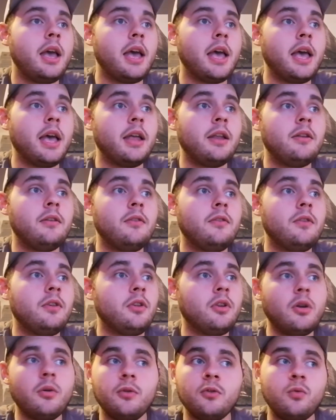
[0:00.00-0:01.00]
and
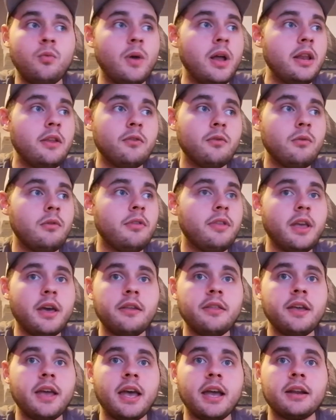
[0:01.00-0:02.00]
as well as all the
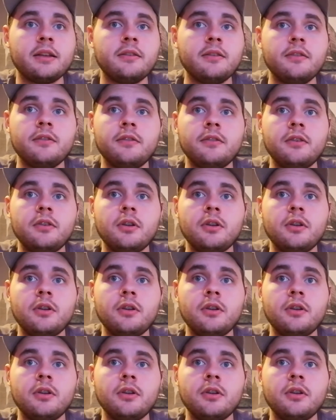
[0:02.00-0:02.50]
other actors,